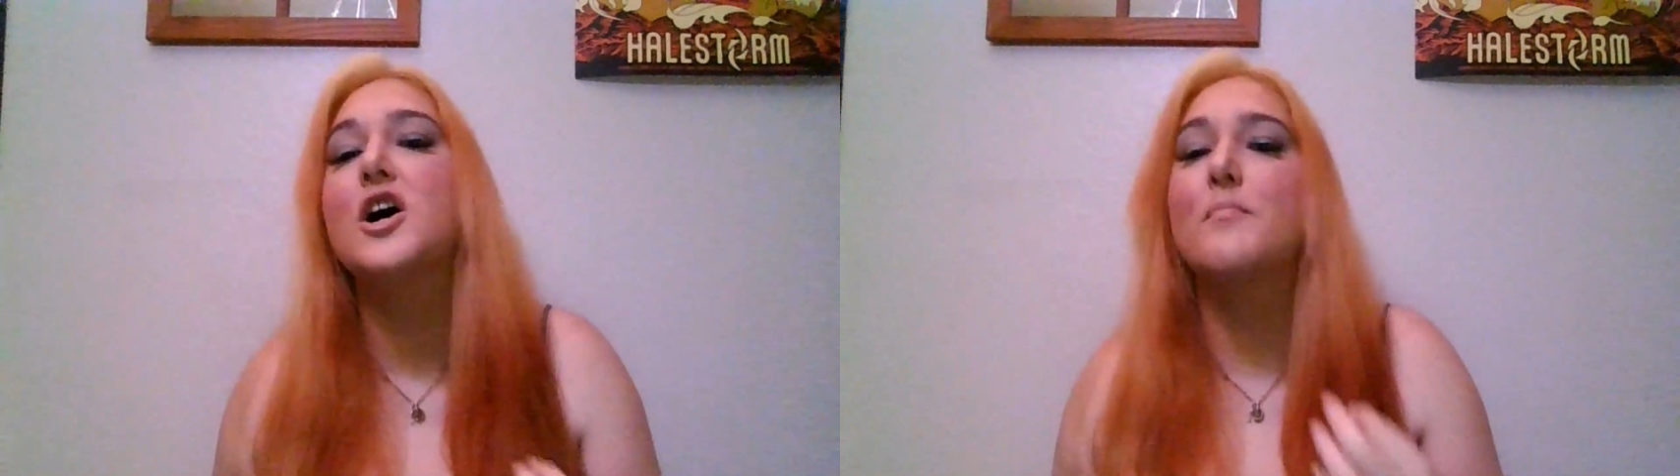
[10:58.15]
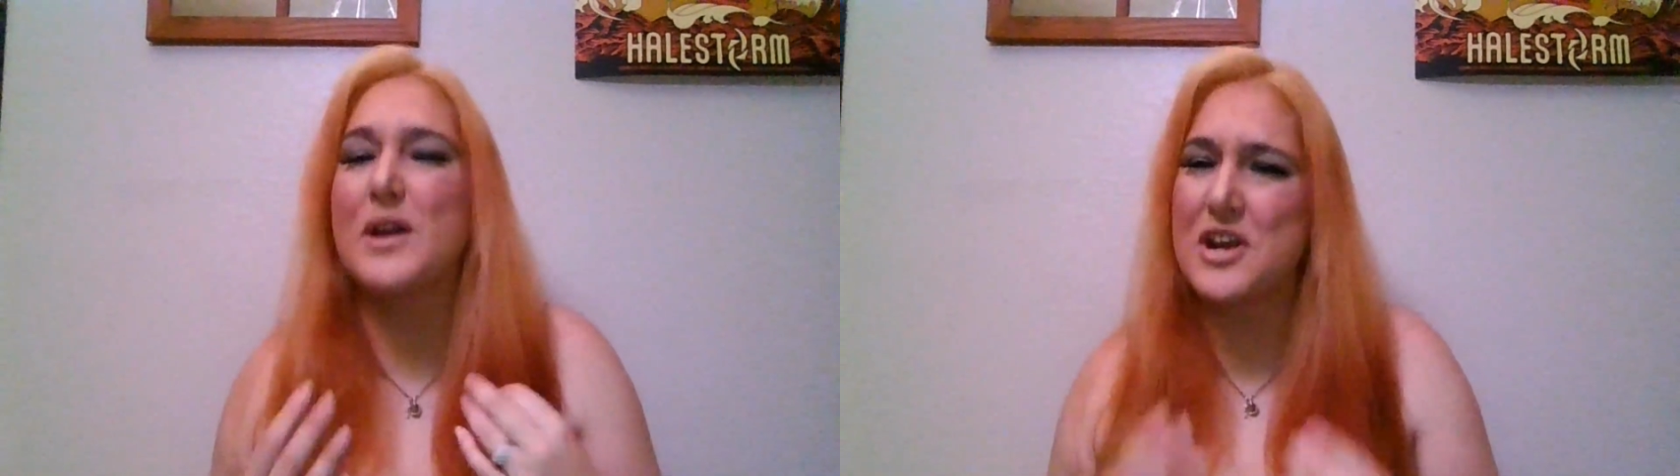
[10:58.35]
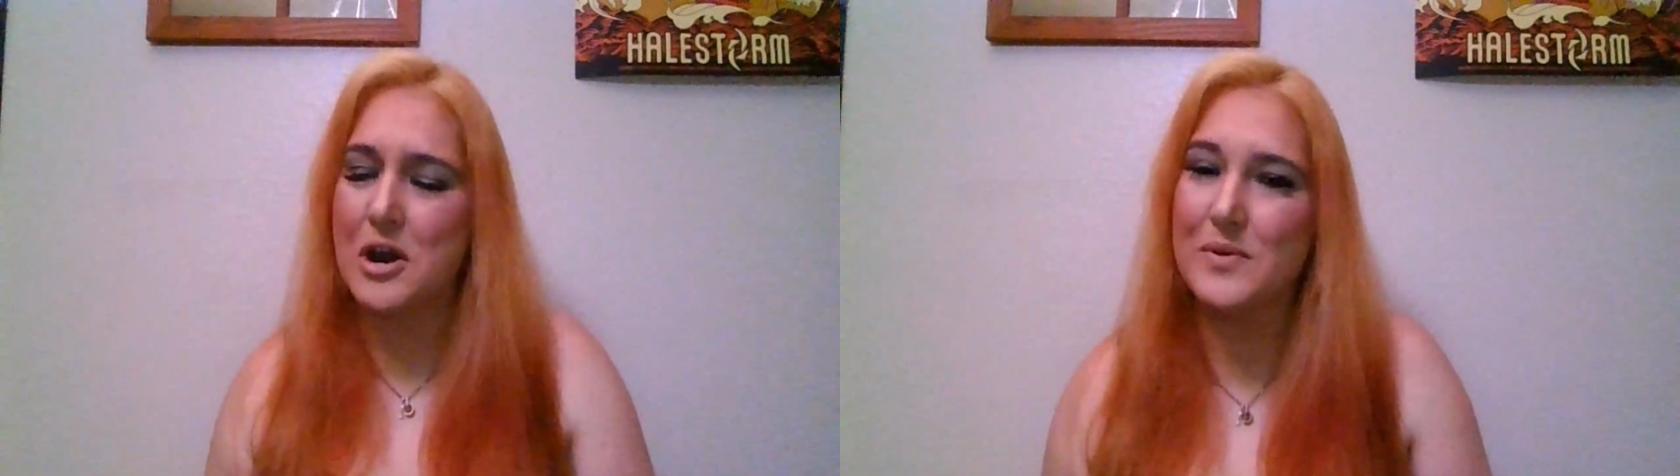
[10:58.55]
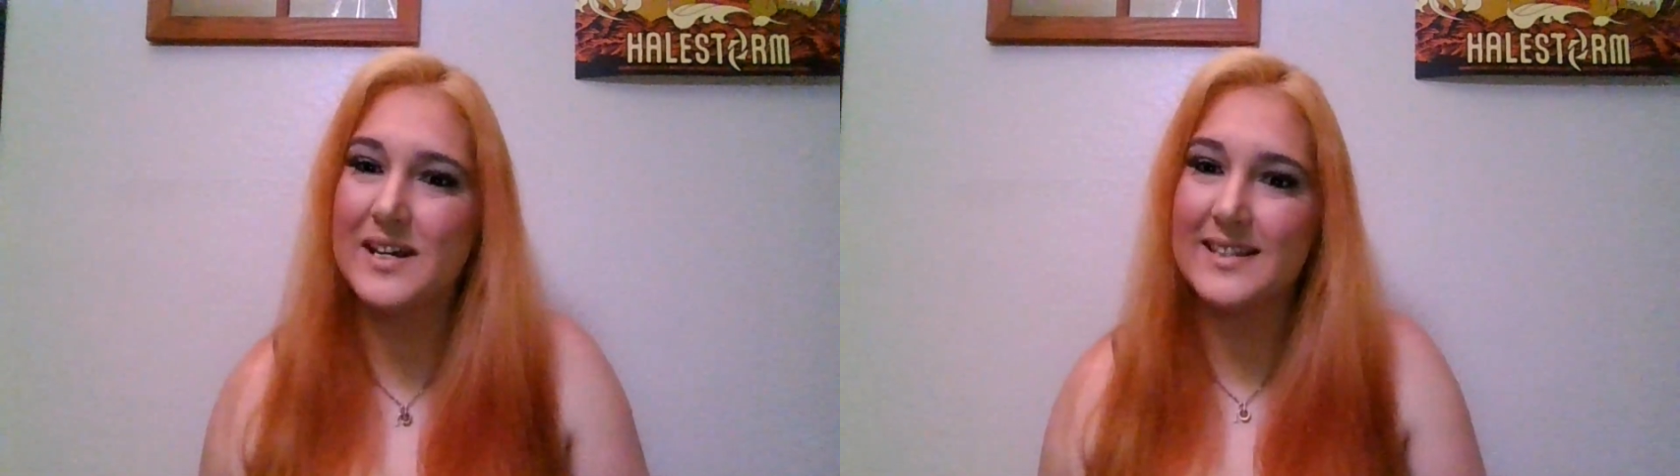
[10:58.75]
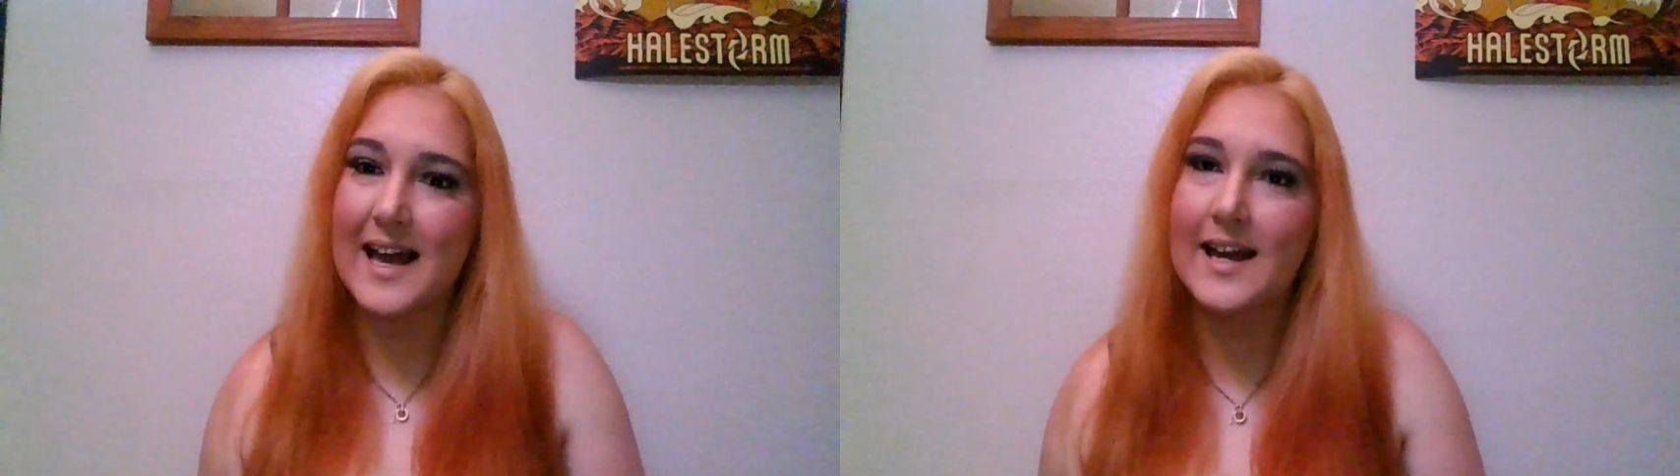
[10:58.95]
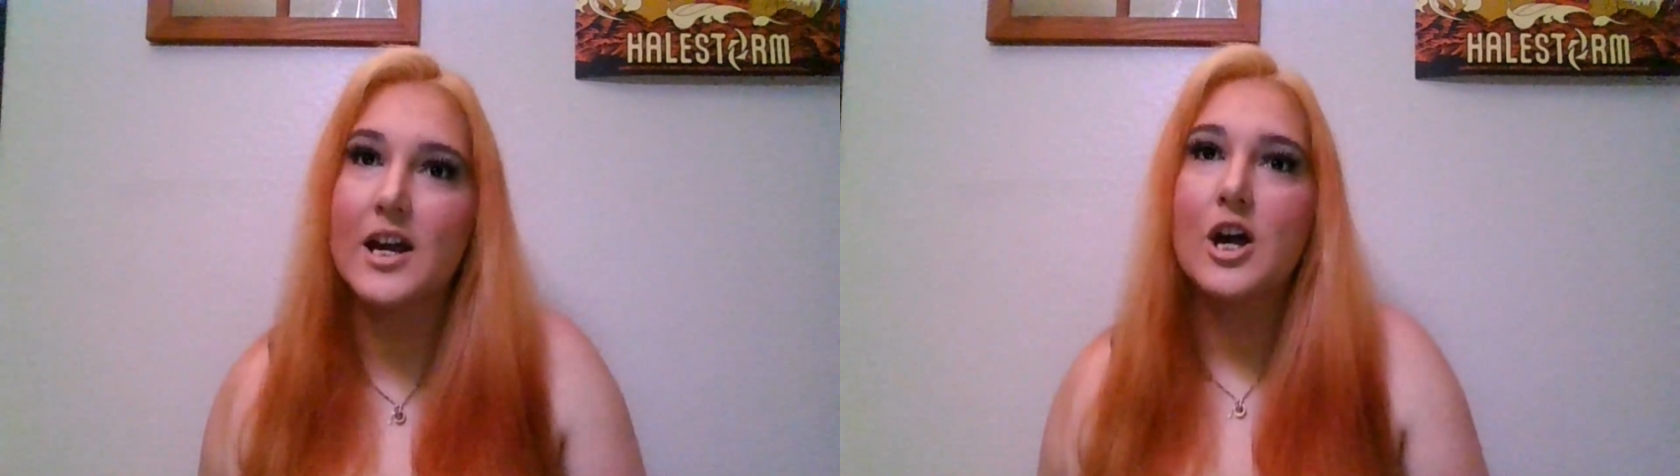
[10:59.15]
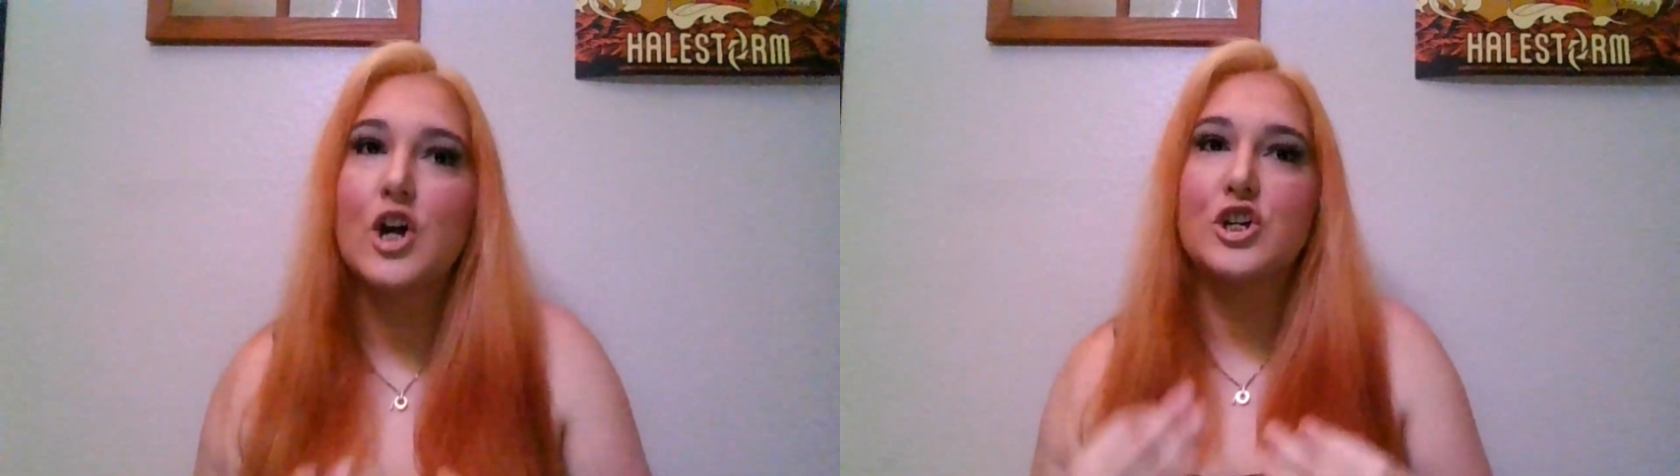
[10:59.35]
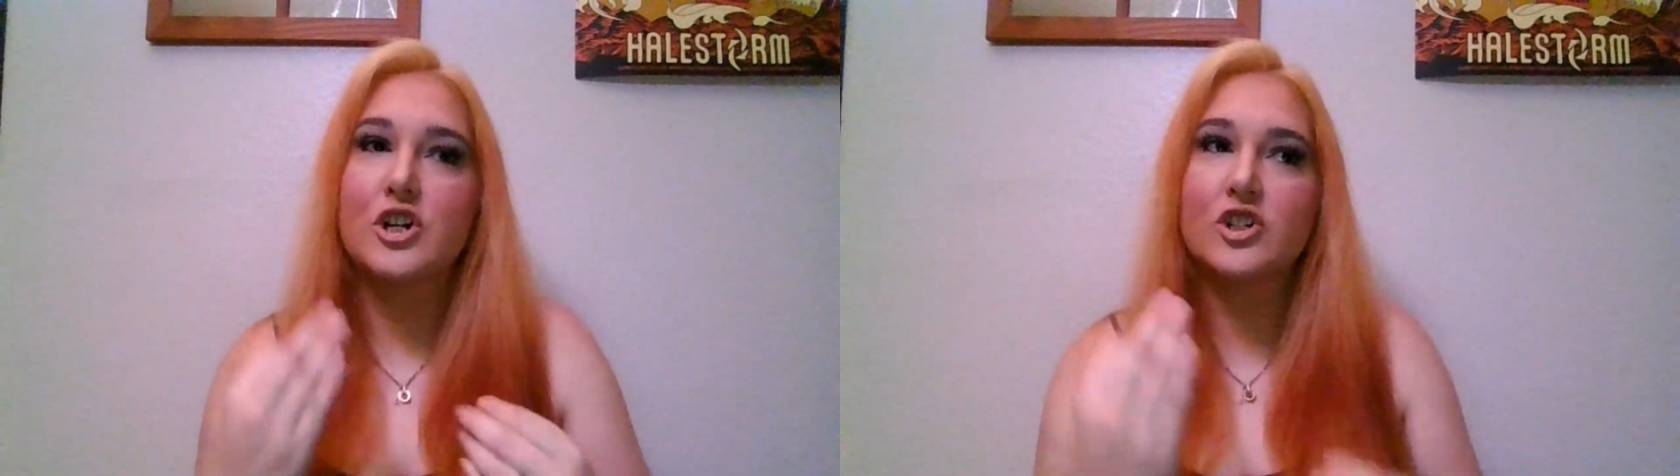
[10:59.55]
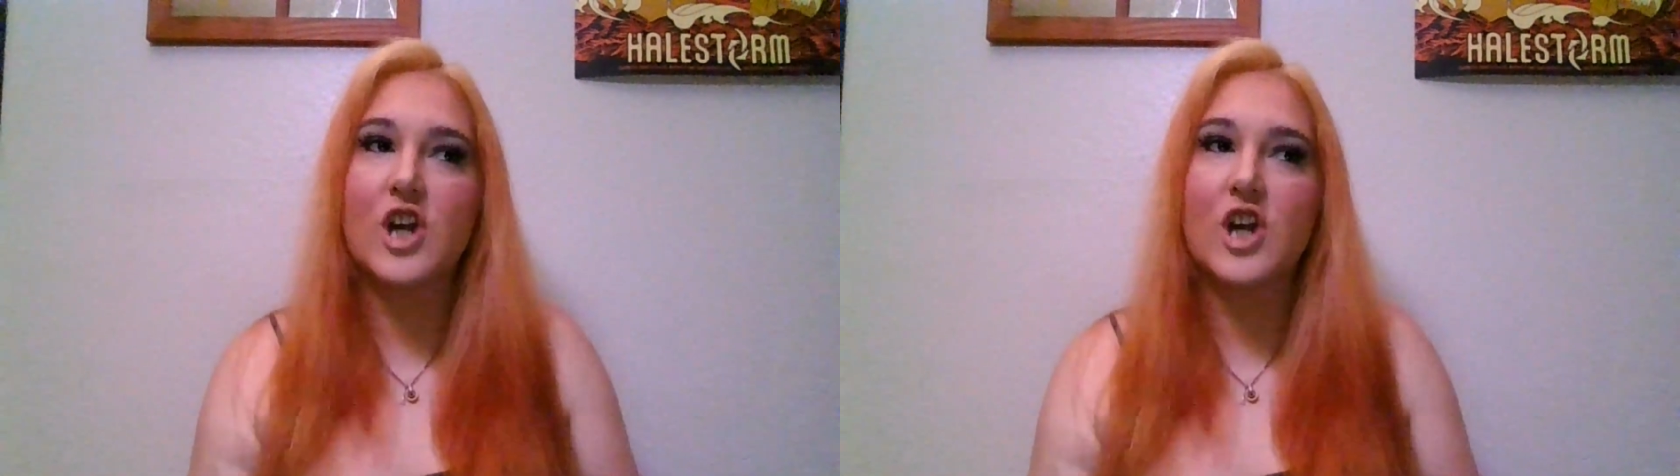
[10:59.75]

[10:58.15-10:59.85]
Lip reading: but knowing that your